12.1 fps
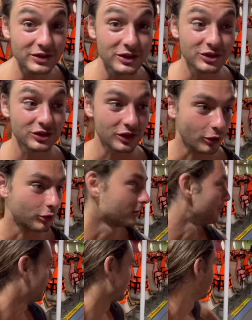is the stoner
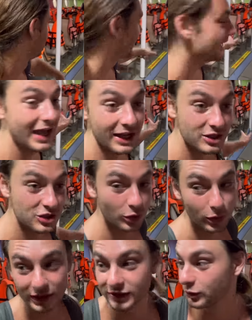boat. Like, they had
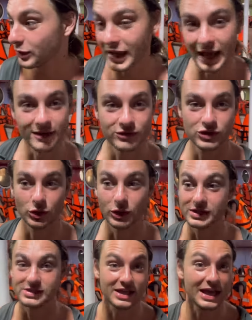joints, we have
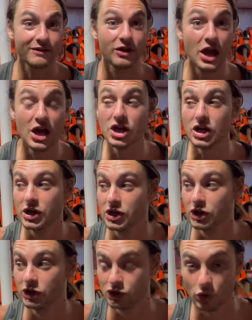joints, they have
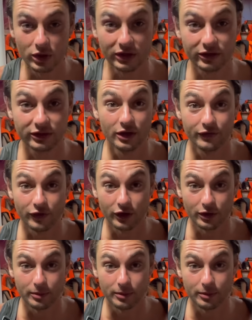joints for